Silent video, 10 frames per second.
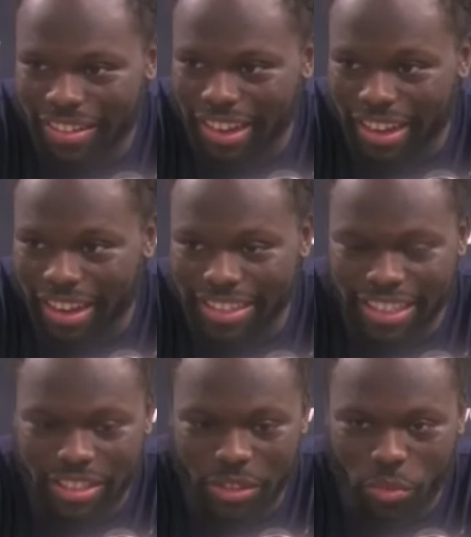I
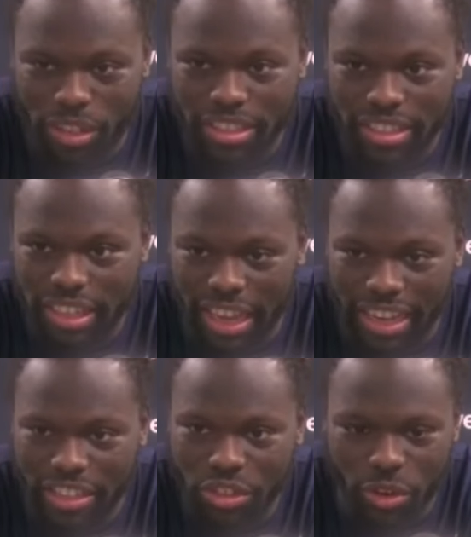used
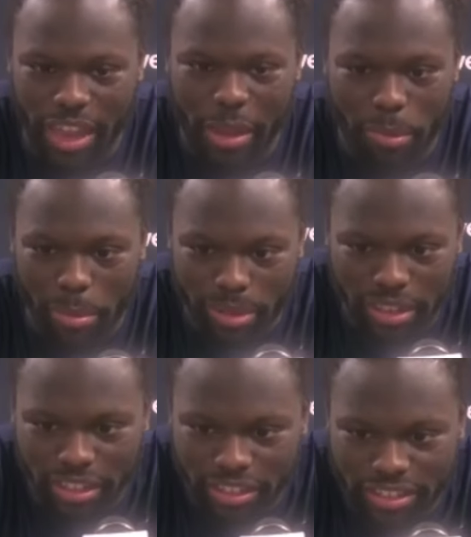to create my
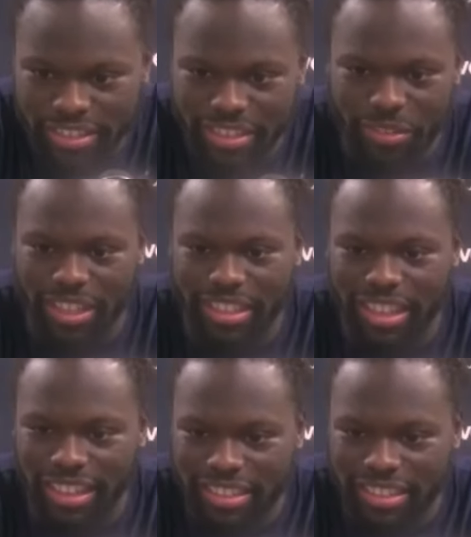player and stuff like that.